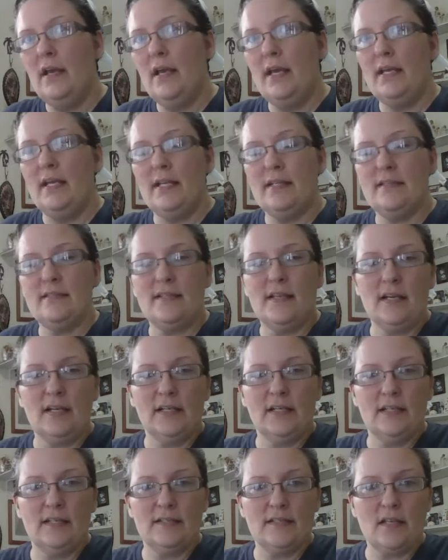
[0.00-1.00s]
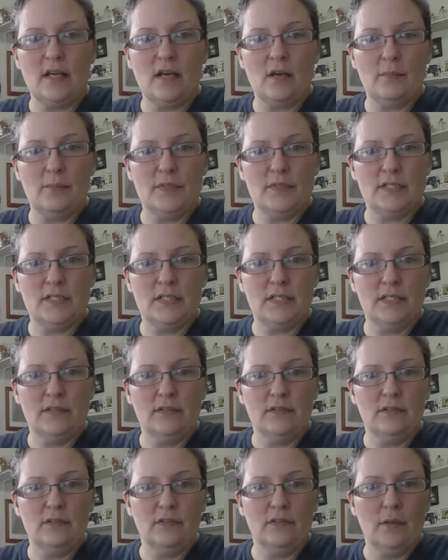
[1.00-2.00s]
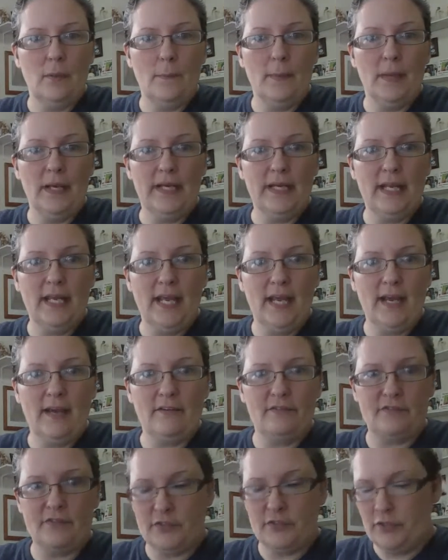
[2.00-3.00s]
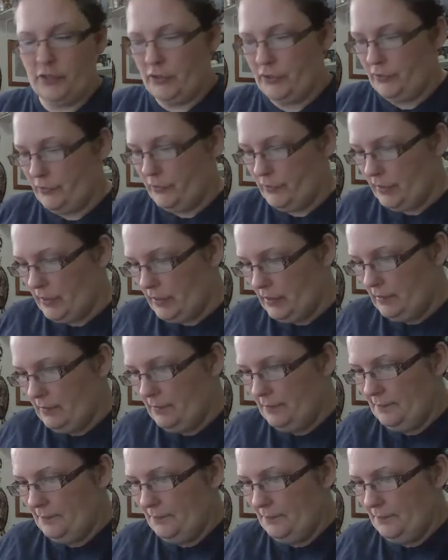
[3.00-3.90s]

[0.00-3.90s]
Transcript: and it's not going to stop until Monday afternoon.